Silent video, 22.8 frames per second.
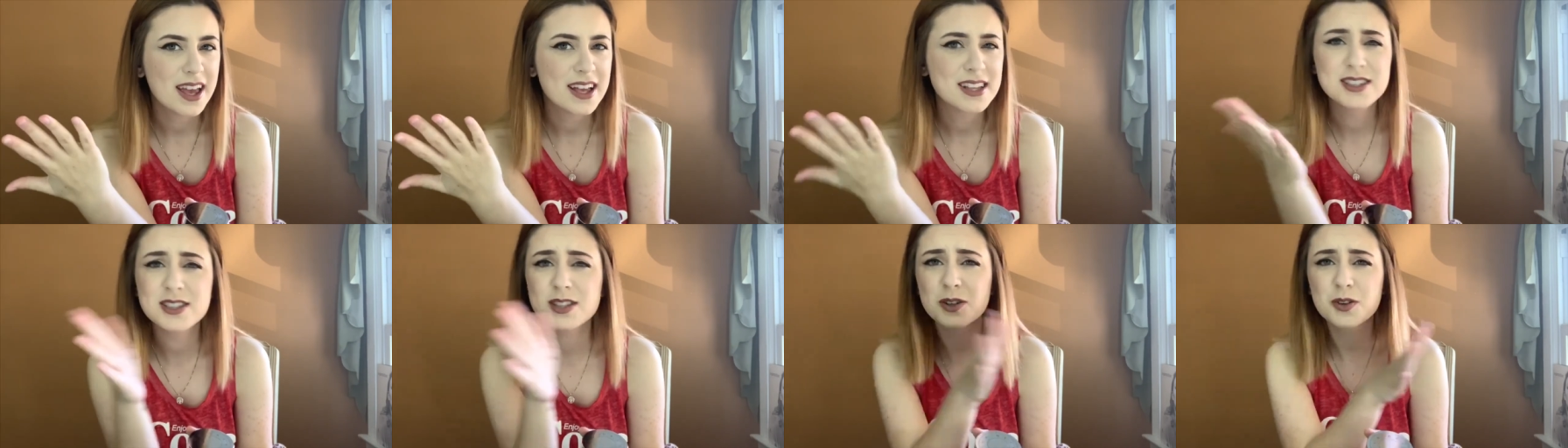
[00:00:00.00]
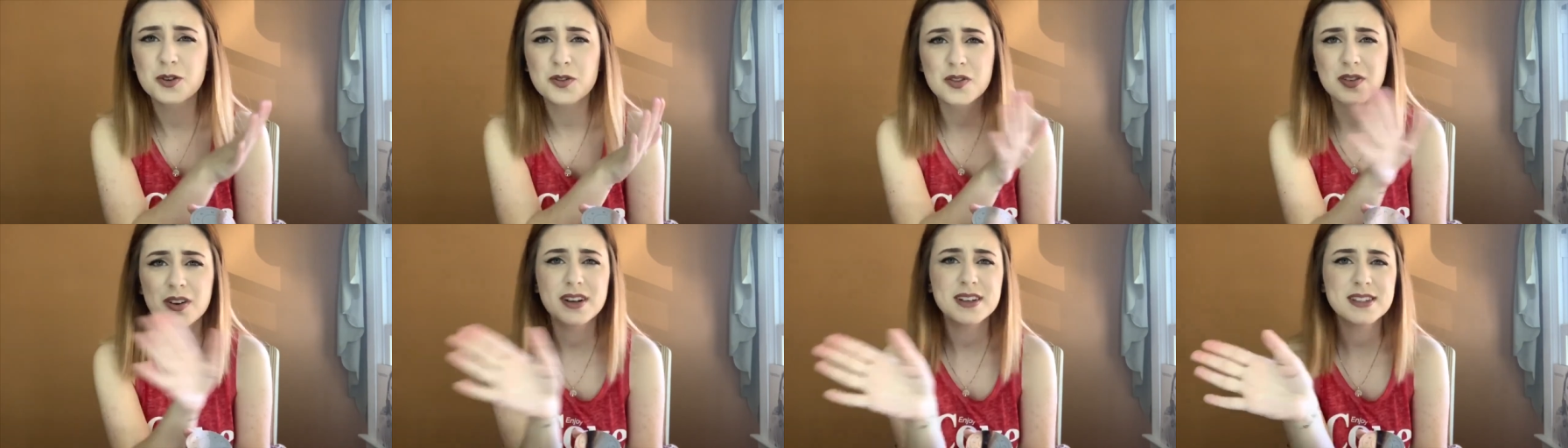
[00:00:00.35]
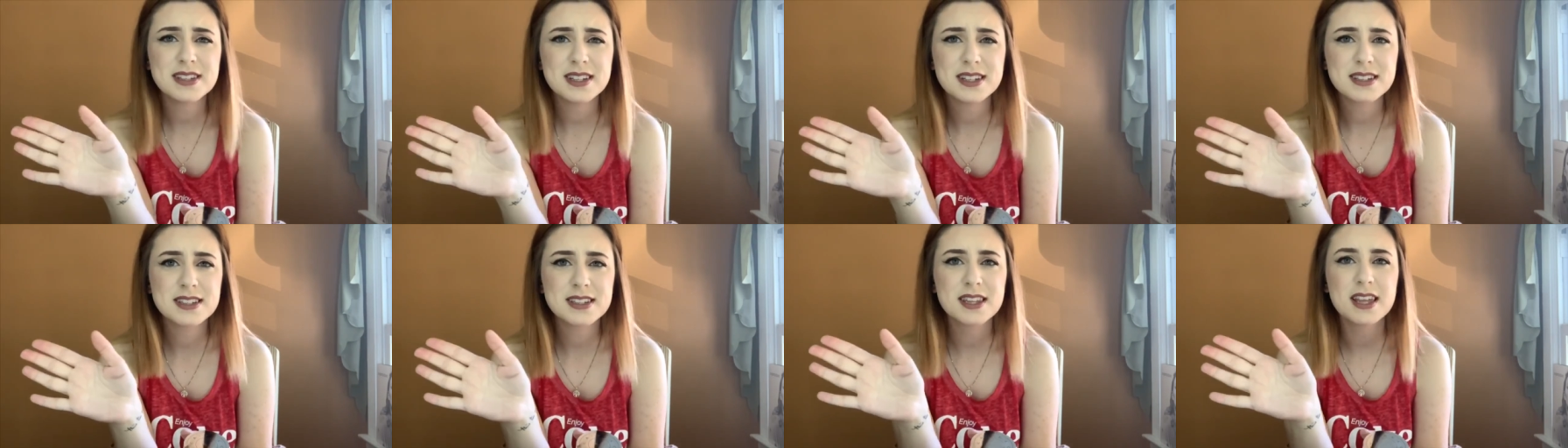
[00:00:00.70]
It's the
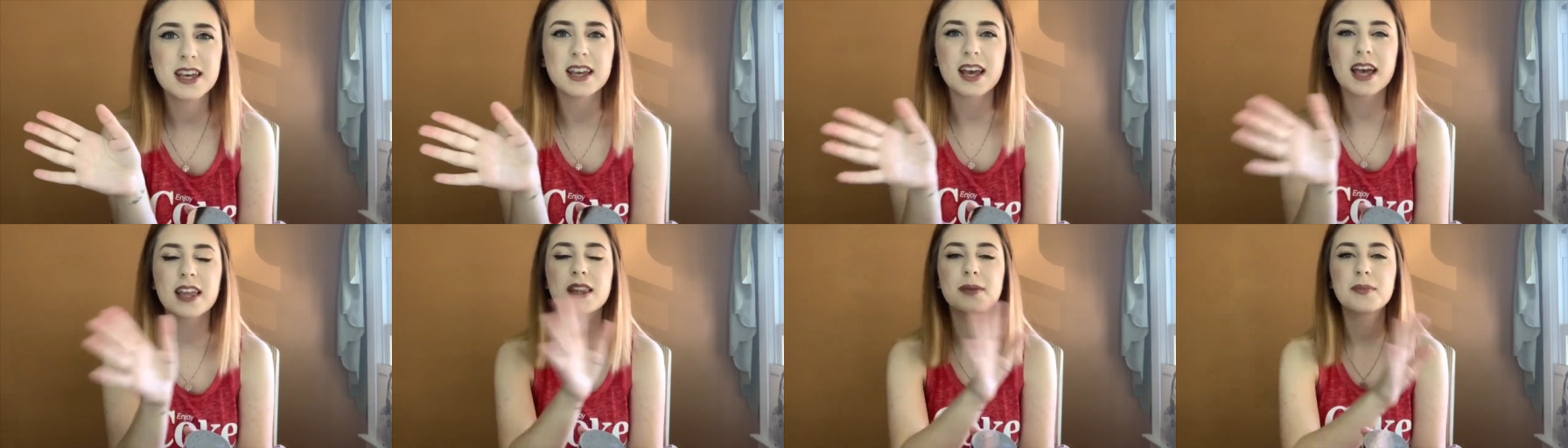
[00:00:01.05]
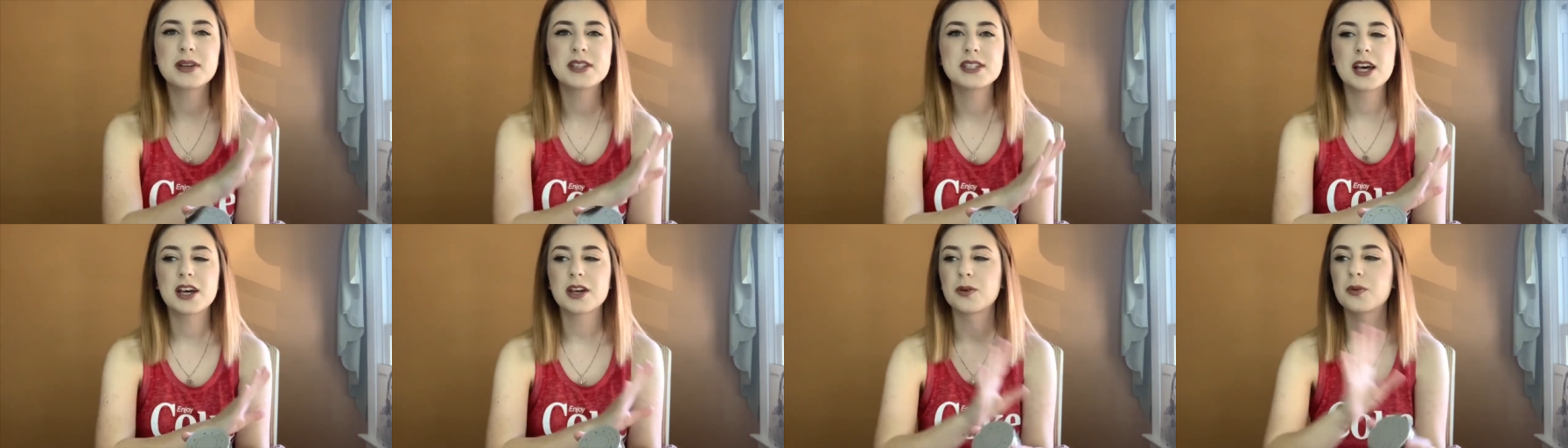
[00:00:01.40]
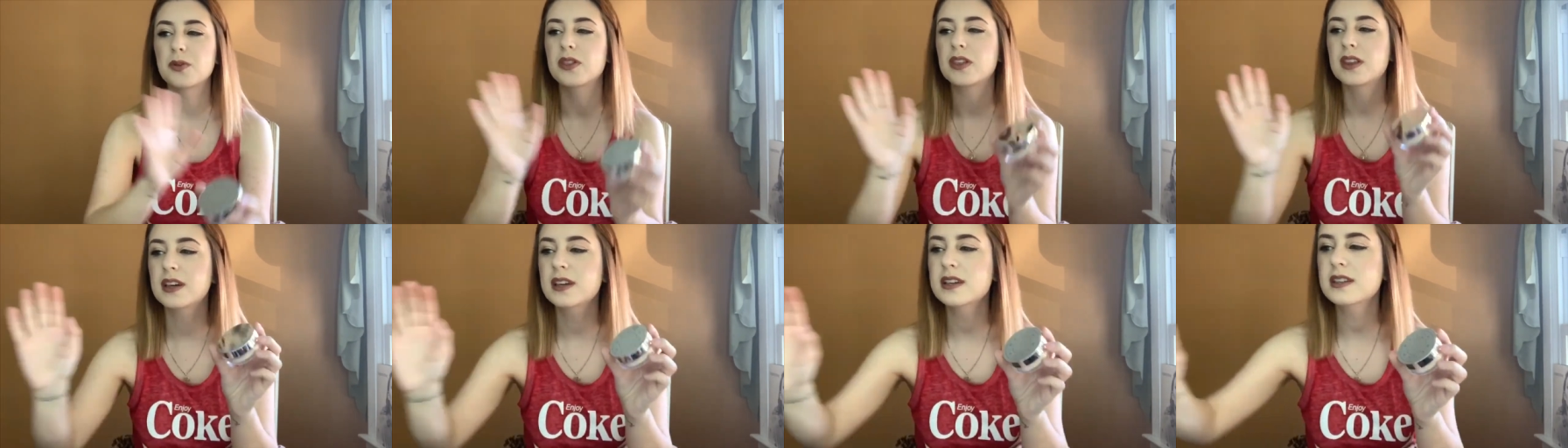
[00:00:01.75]
craziest thing. And let me tell you,
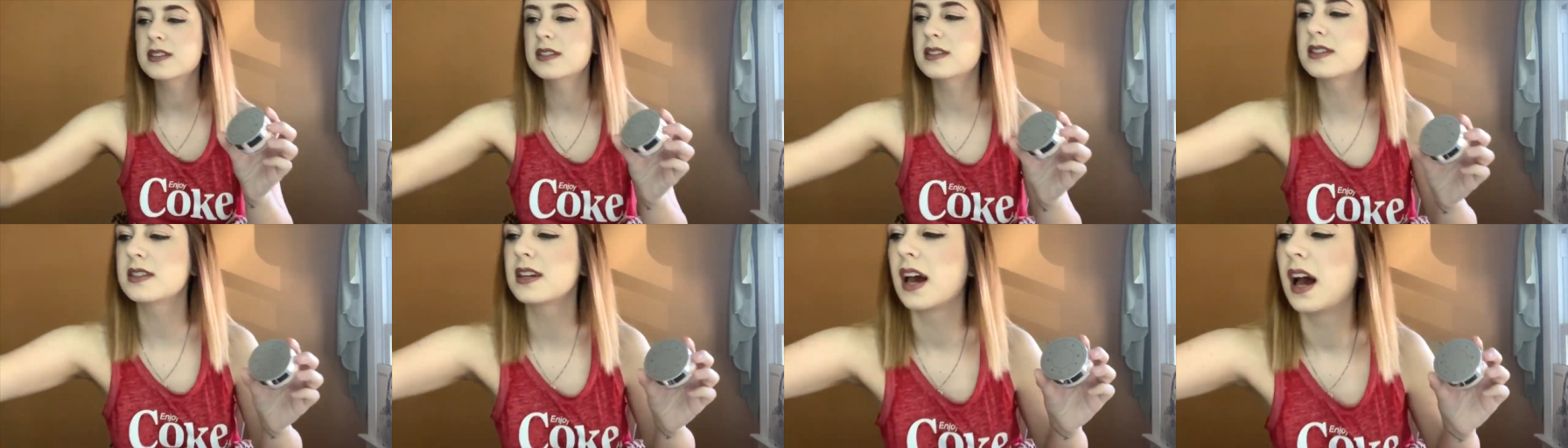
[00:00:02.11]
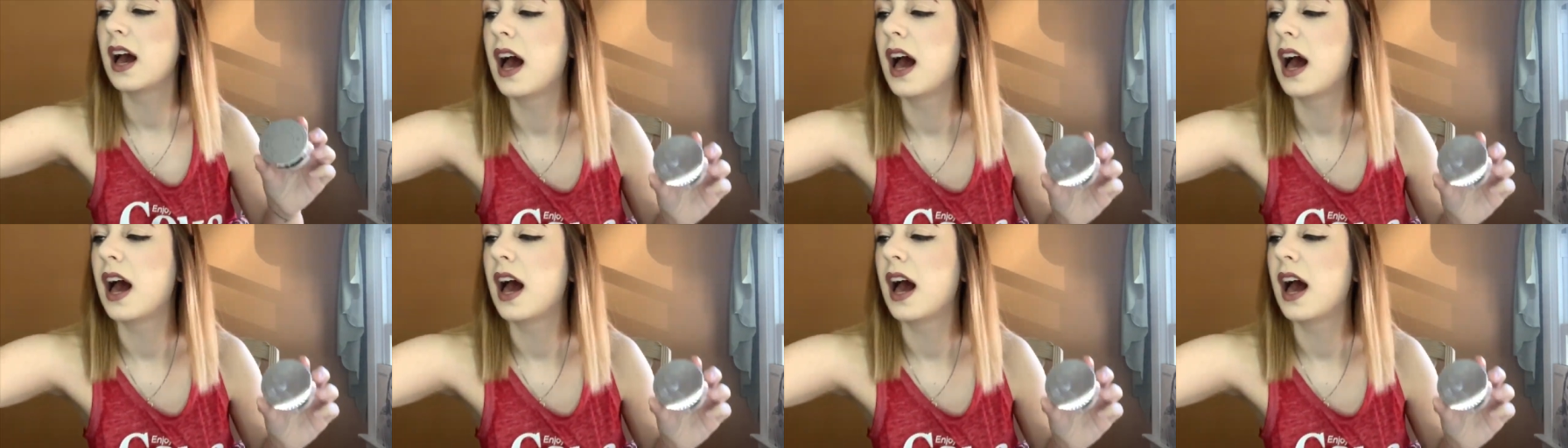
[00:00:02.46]
this